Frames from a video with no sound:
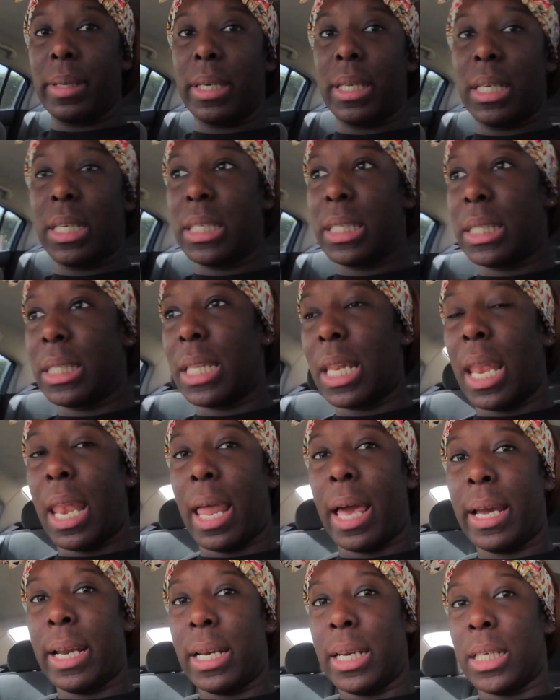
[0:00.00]
me get this
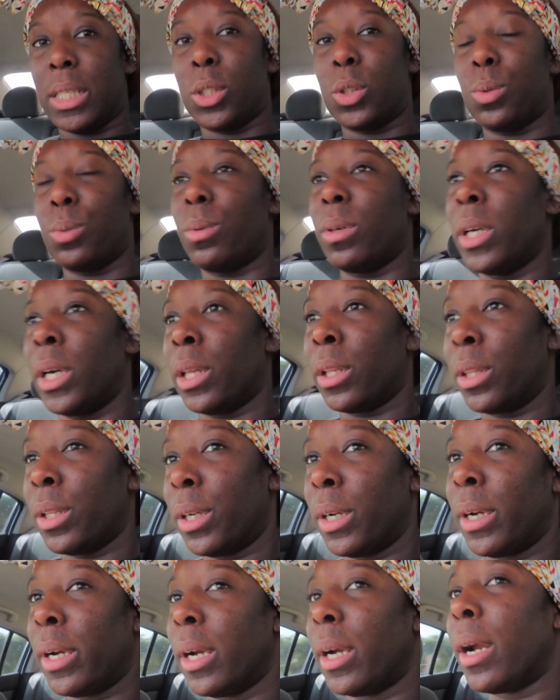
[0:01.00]
lightning
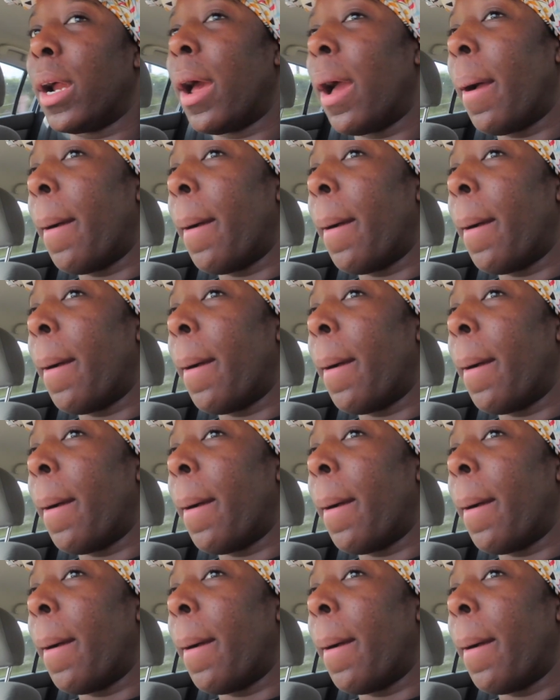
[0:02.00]
together.